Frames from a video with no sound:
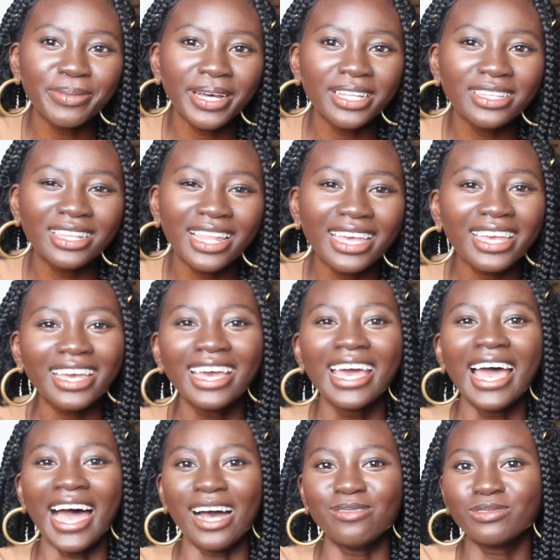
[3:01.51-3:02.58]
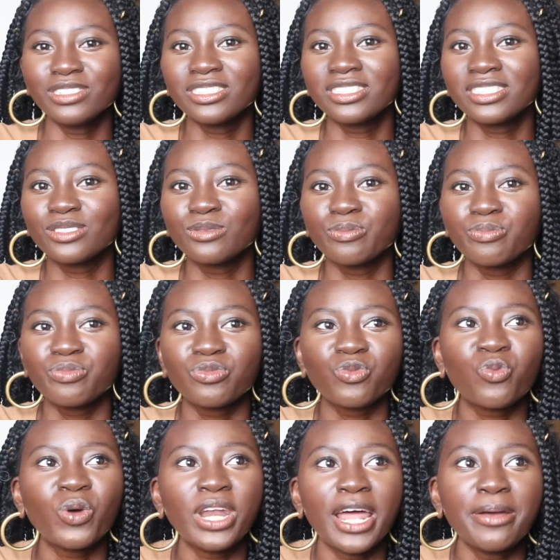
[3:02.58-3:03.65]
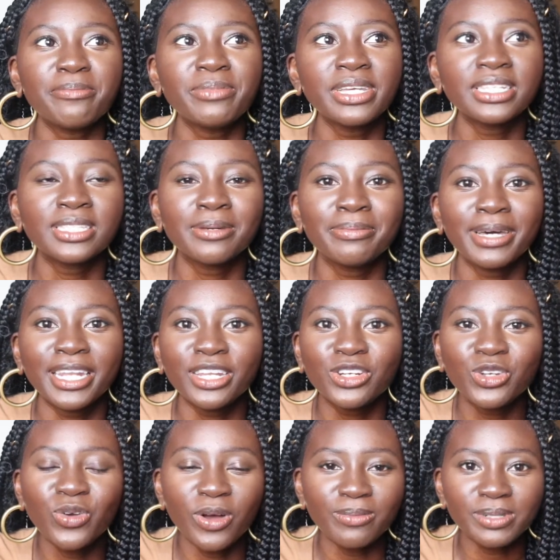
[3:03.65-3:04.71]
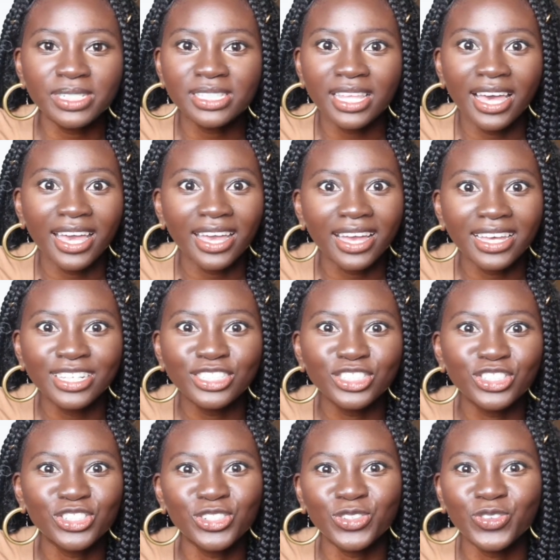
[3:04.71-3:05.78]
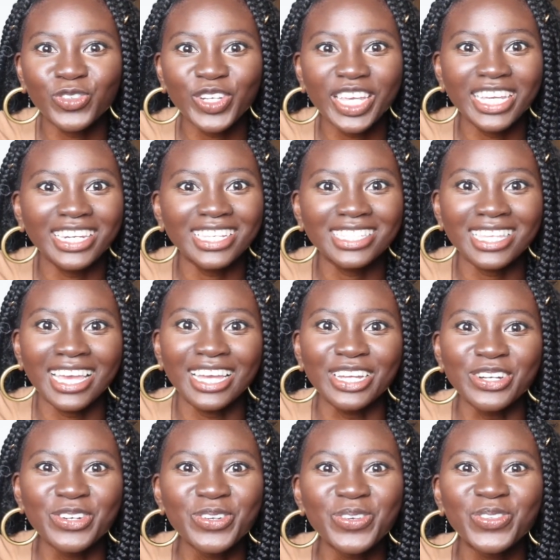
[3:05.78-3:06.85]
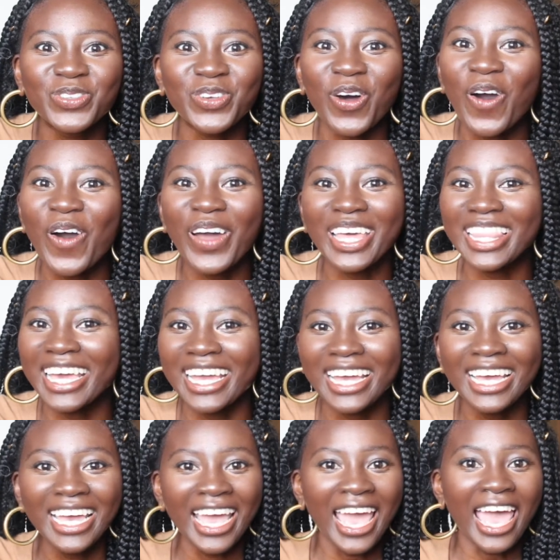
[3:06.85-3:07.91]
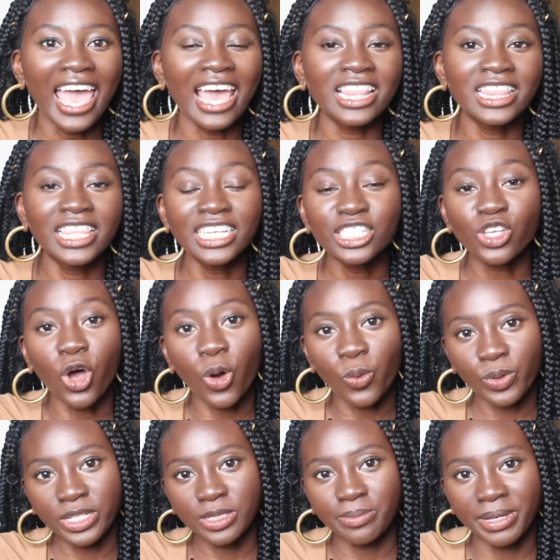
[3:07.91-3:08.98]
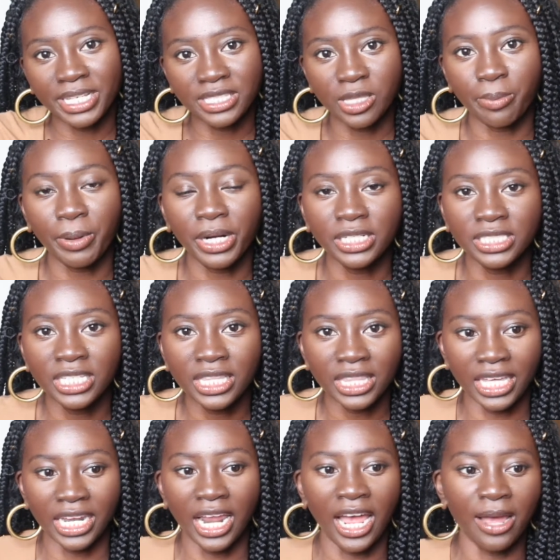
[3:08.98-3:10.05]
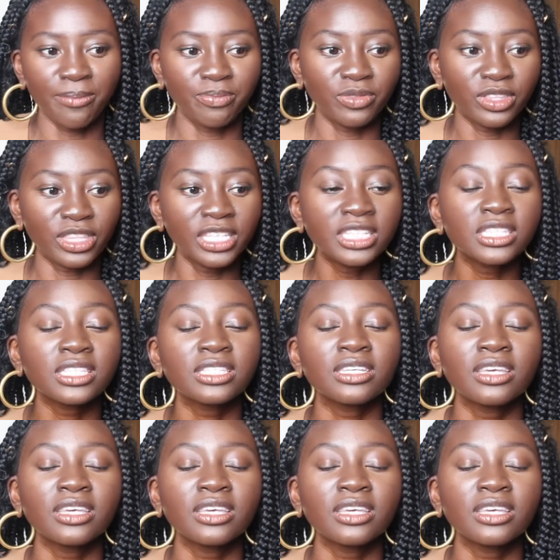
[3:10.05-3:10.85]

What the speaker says: about, like, I'm just, when I meet somebody new, I'm just like intrigued. It's like a new toy. Like, and this always makes the person that I'm, this,